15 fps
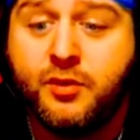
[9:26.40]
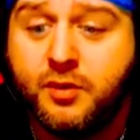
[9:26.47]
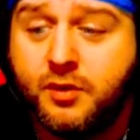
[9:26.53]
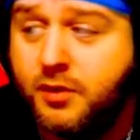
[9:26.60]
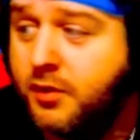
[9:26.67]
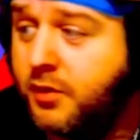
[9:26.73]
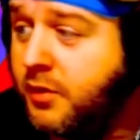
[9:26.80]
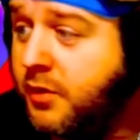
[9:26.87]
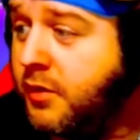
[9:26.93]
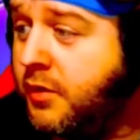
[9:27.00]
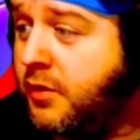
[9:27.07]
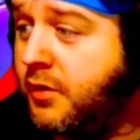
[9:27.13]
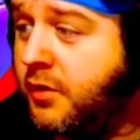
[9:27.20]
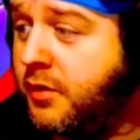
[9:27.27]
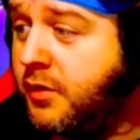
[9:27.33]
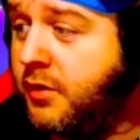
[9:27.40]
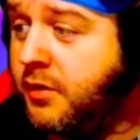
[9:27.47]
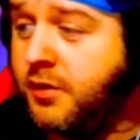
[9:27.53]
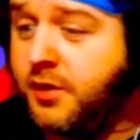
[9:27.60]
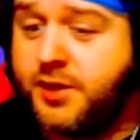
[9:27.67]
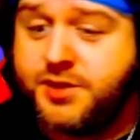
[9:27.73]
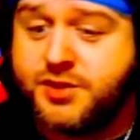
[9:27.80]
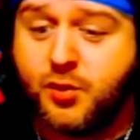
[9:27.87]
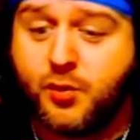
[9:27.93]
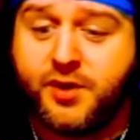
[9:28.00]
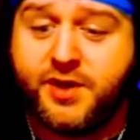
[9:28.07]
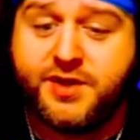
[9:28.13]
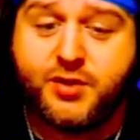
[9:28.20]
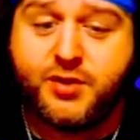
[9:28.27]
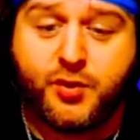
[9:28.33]
In
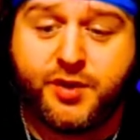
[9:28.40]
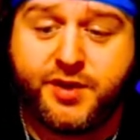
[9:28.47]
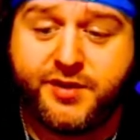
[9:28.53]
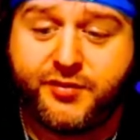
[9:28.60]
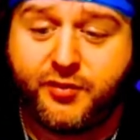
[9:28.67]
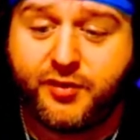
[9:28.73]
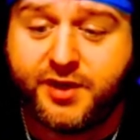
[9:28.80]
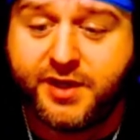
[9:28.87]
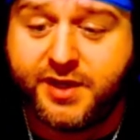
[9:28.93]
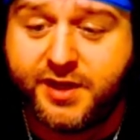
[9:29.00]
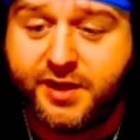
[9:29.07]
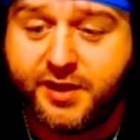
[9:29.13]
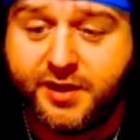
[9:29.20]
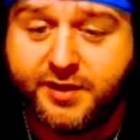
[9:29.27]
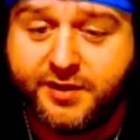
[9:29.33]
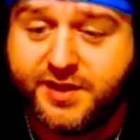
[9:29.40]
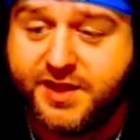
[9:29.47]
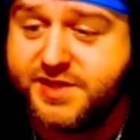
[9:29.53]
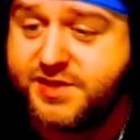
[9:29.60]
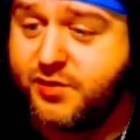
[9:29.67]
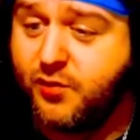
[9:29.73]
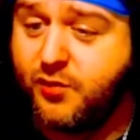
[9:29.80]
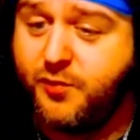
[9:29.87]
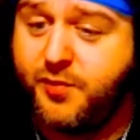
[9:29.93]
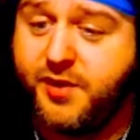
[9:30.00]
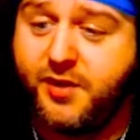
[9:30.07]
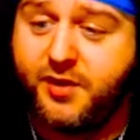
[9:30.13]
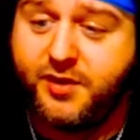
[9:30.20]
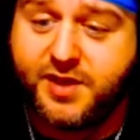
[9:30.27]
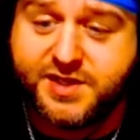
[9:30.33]
2023, this will
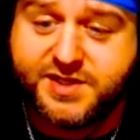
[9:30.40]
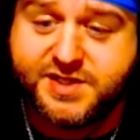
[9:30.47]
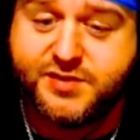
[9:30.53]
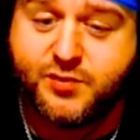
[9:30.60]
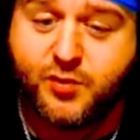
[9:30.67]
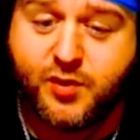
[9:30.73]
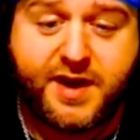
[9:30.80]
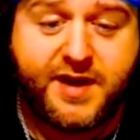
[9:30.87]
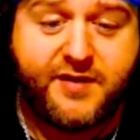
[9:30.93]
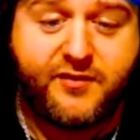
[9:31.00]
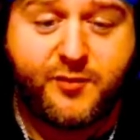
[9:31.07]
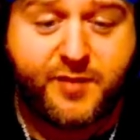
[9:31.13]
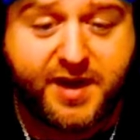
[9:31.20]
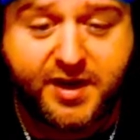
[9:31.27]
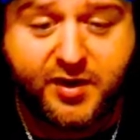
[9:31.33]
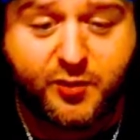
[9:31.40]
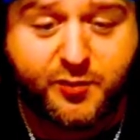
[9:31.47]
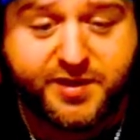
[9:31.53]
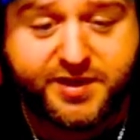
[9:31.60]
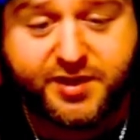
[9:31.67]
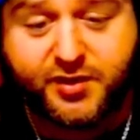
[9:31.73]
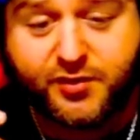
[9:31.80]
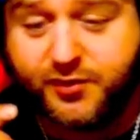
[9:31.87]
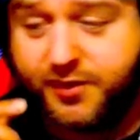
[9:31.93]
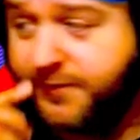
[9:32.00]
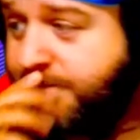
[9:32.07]
be this is what everybody will be doing.